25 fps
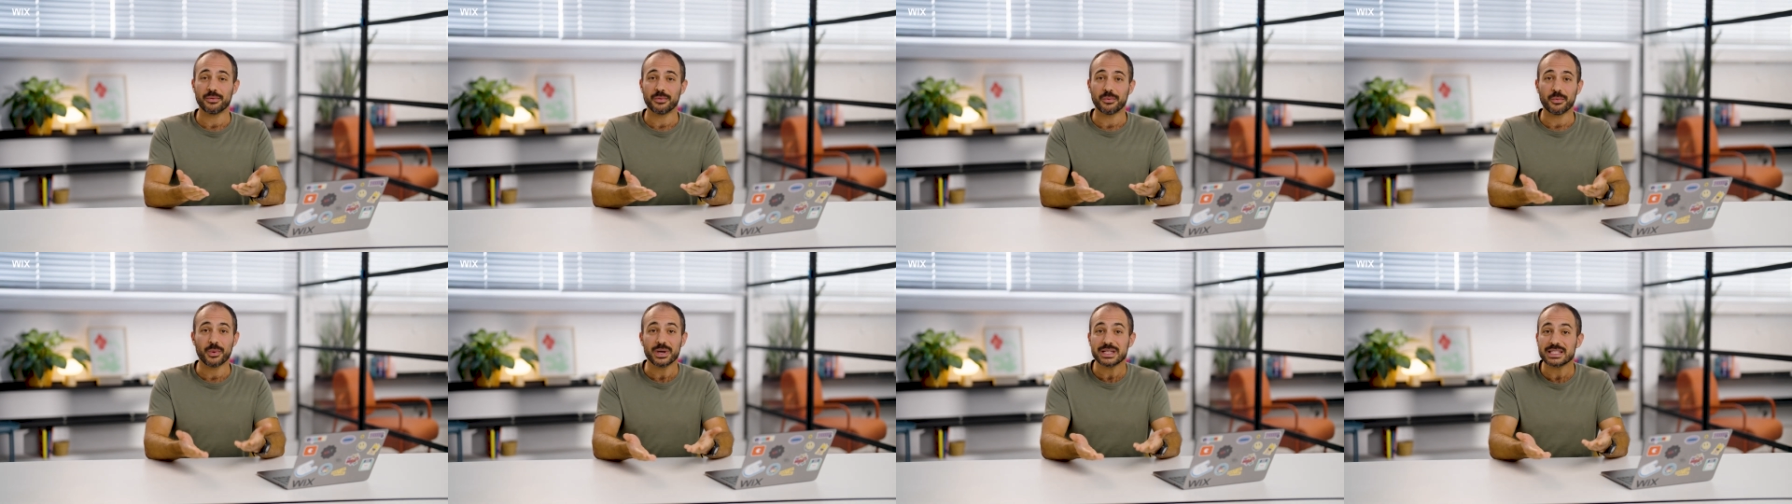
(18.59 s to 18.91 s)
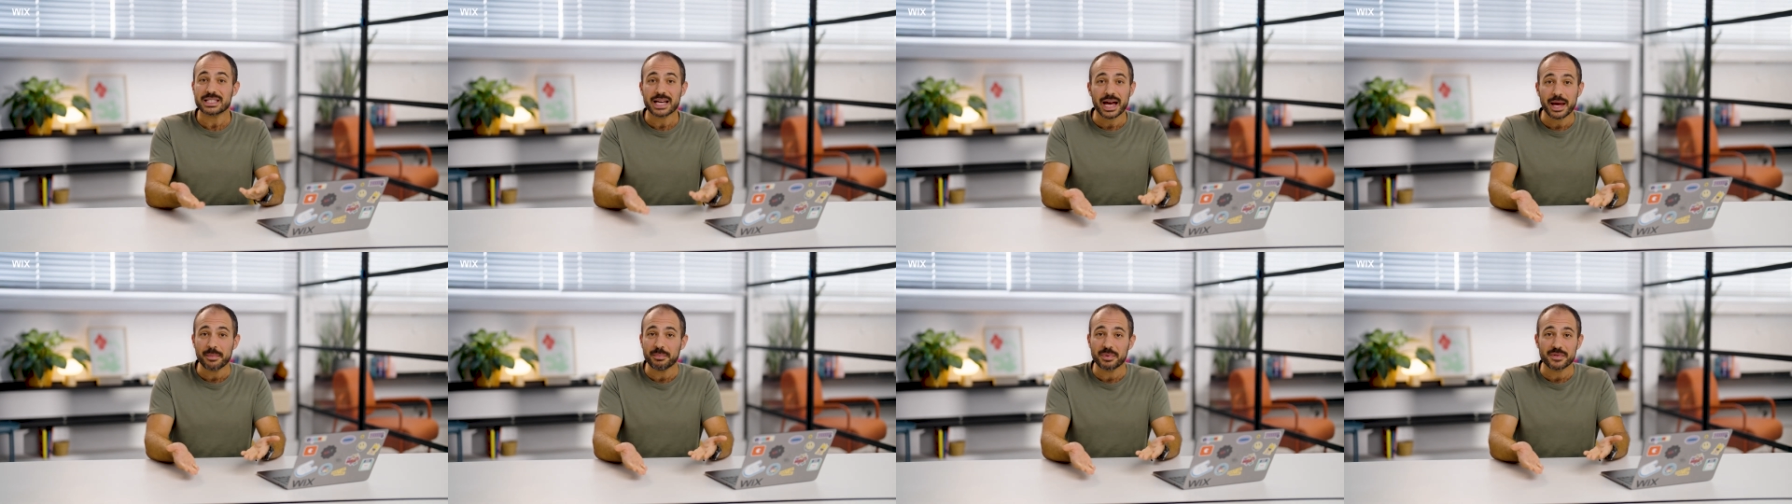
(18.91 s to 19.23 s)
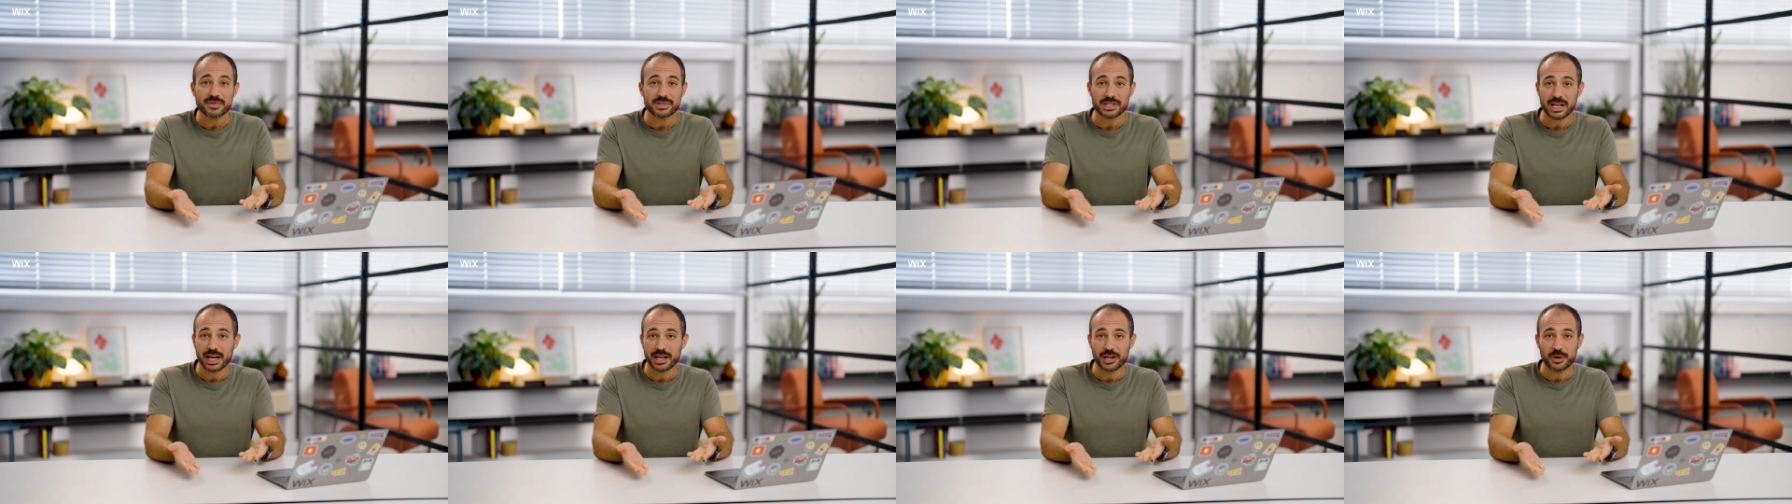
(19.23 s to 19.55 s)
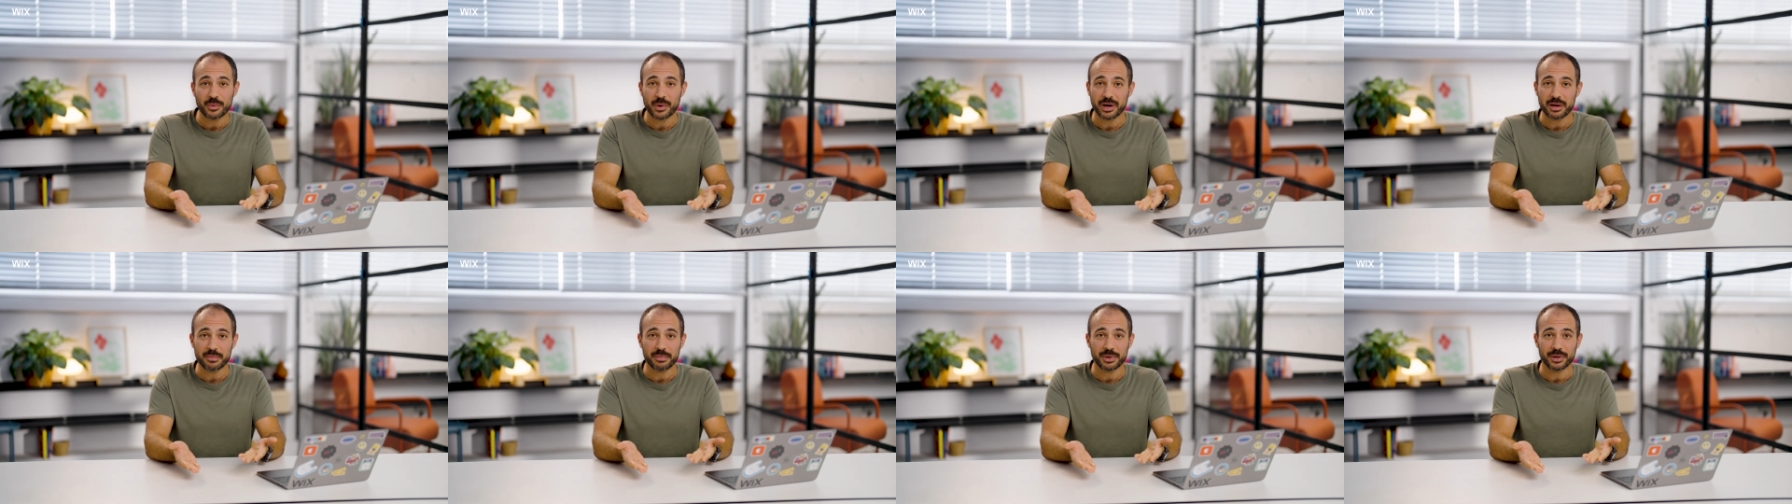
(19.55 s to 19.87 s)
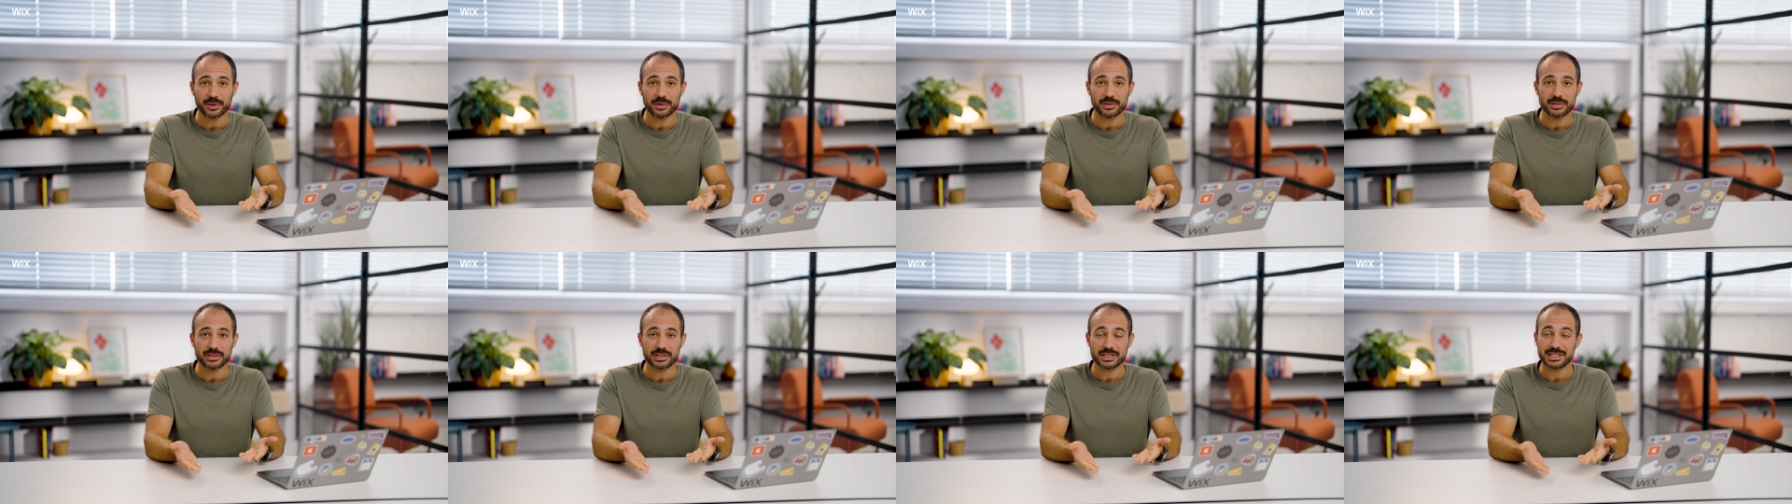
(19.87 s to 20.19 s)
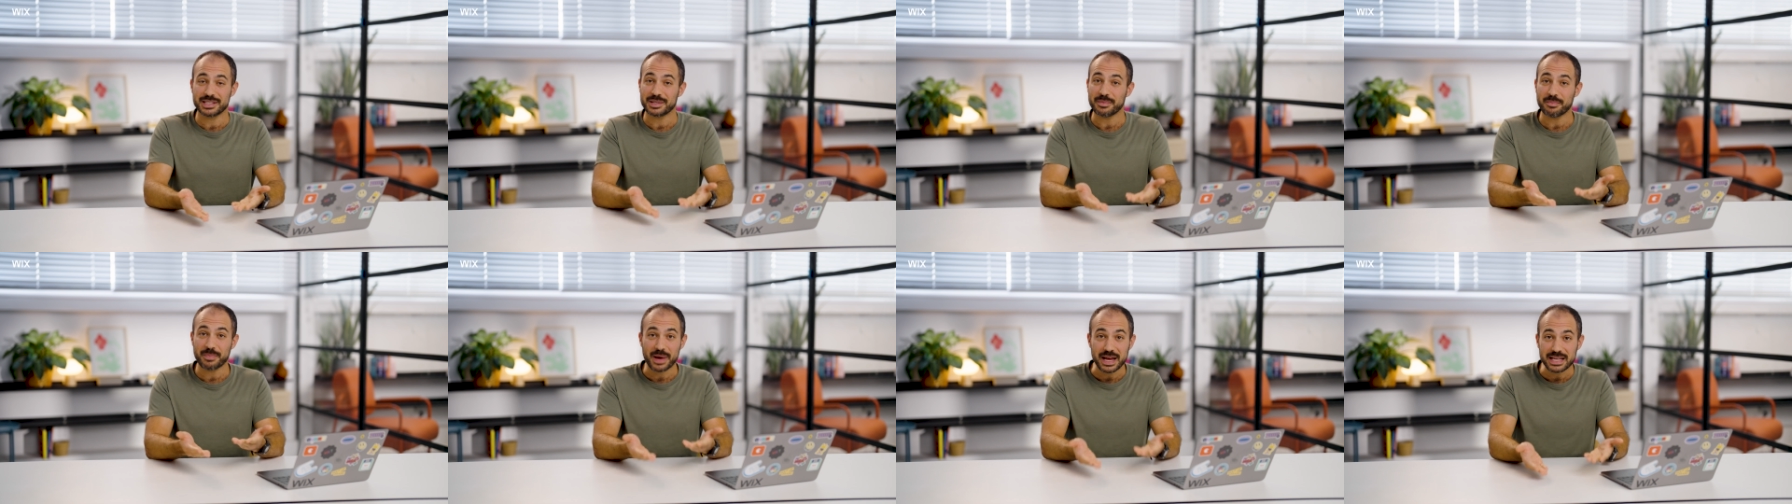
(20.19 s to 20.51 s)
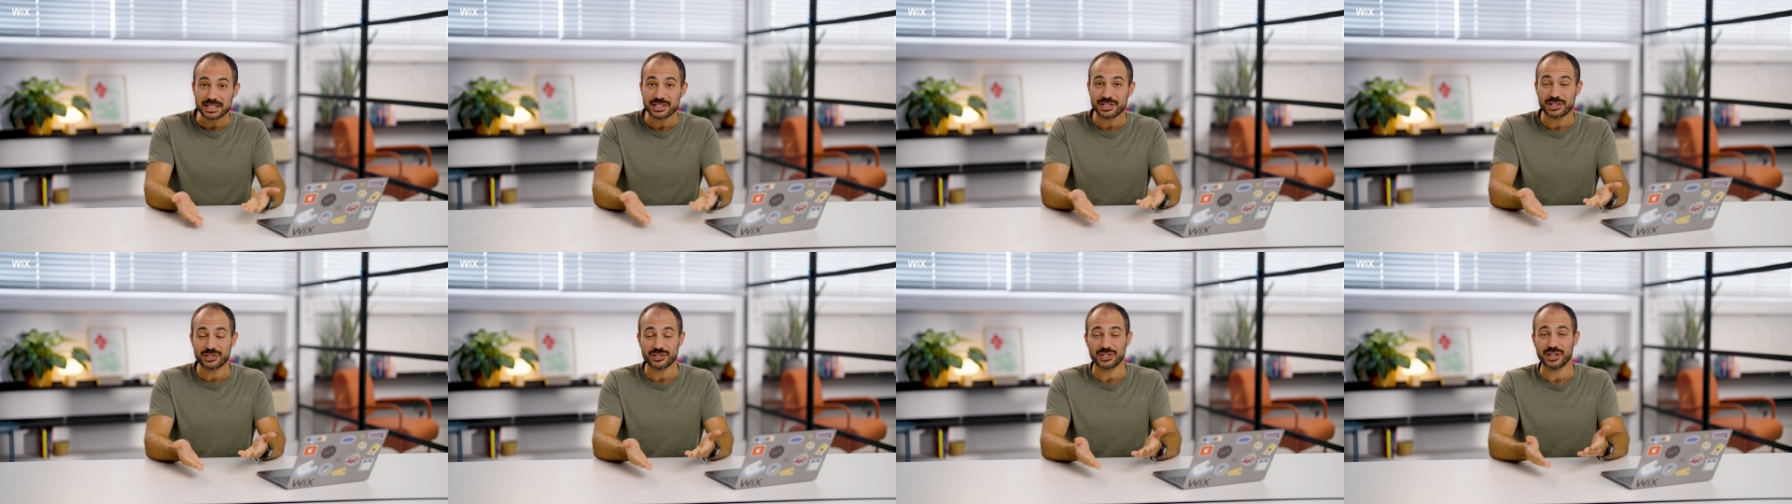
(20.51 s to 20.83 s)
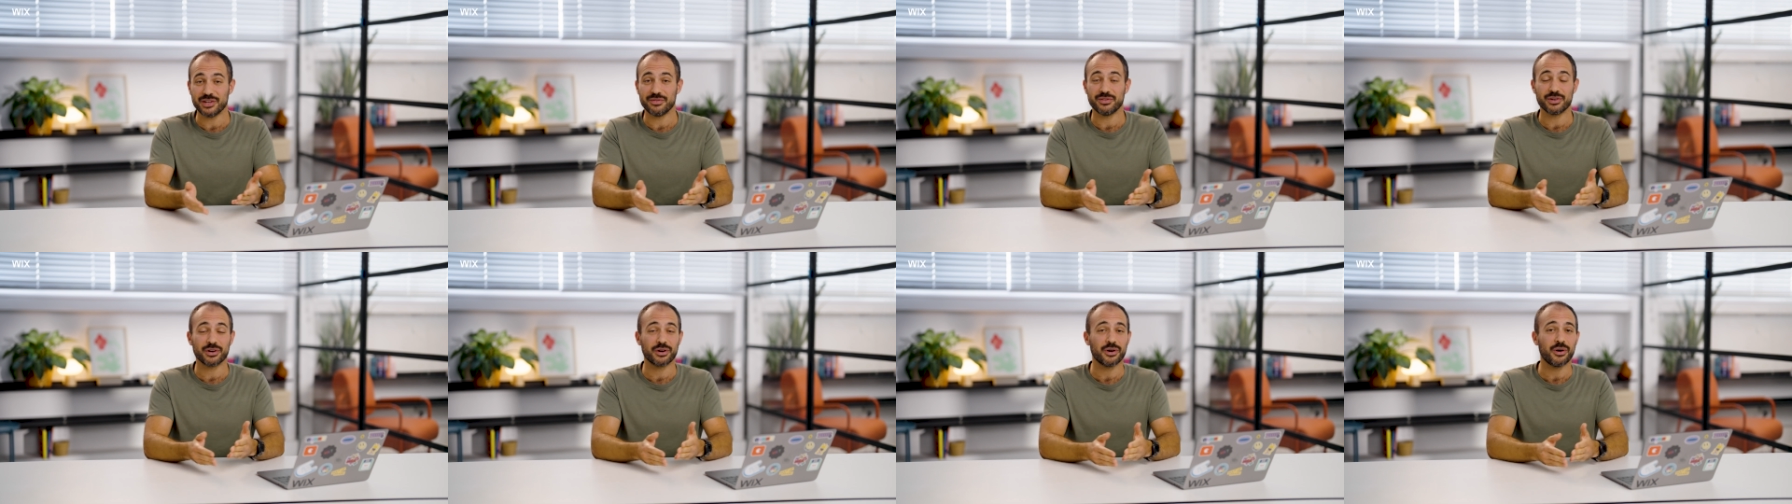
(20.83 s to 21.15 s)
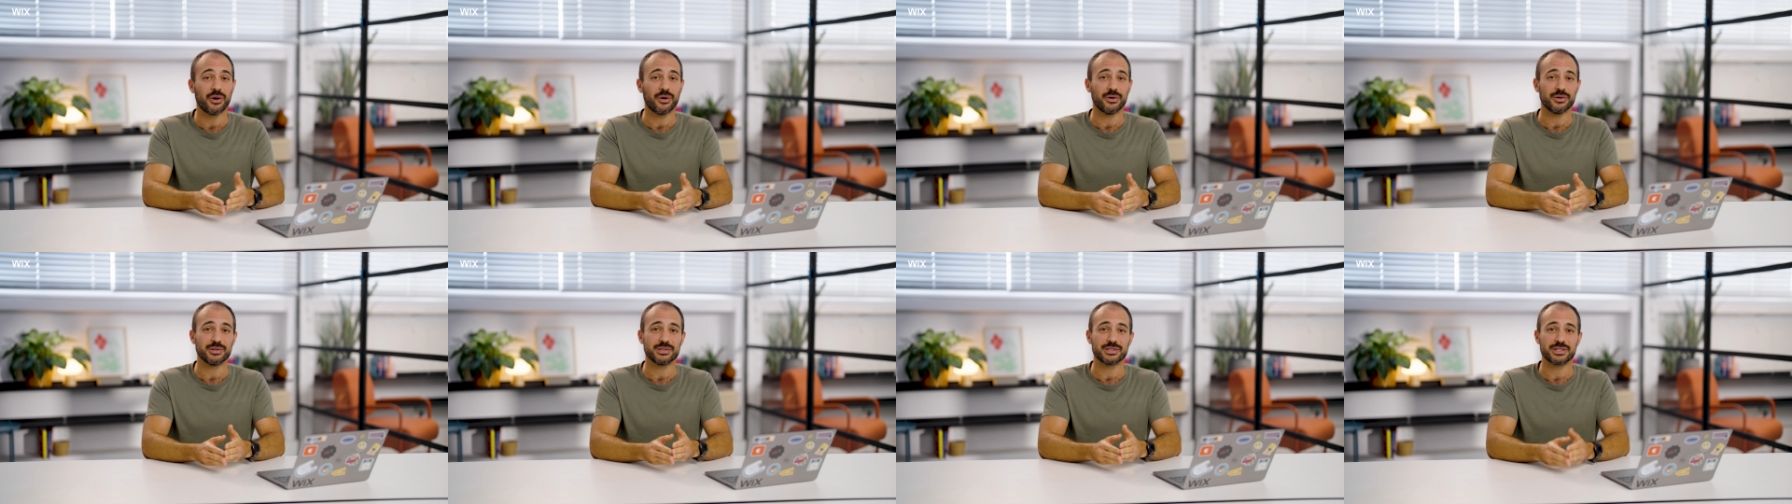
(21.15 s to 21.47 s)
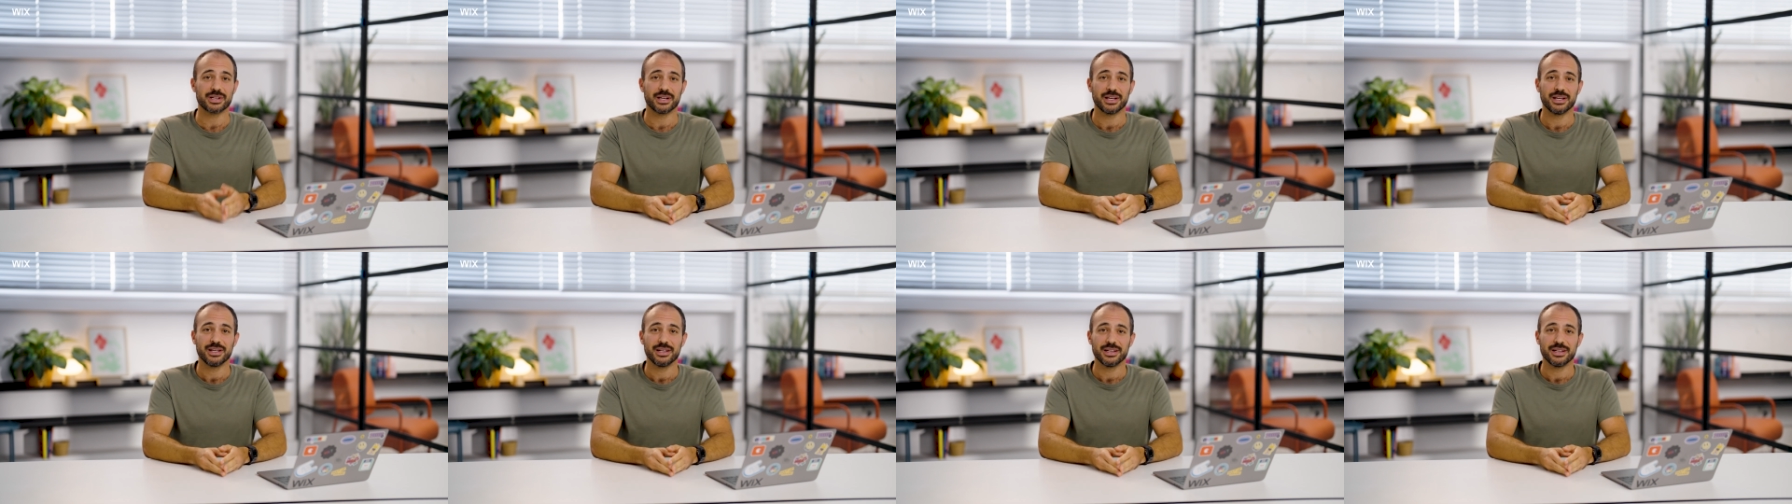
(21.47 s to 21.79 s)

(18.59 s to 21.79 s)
what type of site you want to build to best achieve your goals.